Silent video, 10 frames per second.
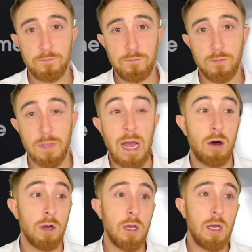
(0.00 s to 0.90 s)
Now,
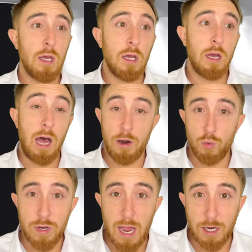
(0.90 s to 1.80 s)
how do we
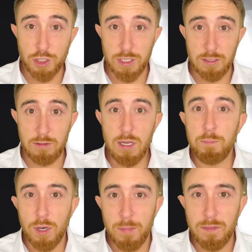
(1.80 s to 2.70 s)
actually
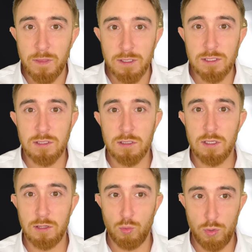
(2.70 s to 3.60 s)
implement this in the
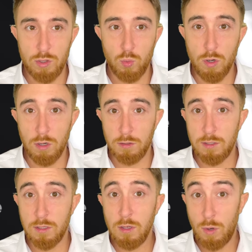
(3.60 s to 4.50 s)
real world?
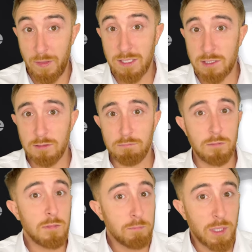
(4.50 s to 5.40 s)
Well, that's
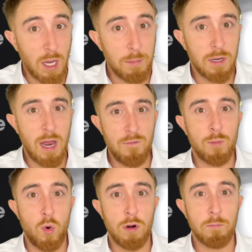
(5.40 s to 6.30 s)
becoming ever
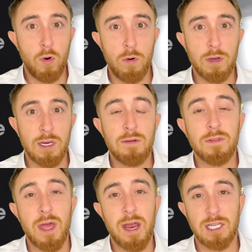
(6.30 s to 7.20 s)
more important given
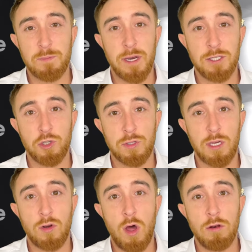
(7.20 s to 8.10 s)
that exponential
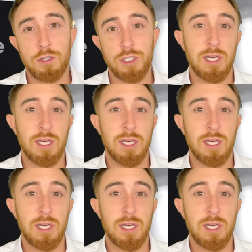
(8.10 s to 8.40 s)
technologies like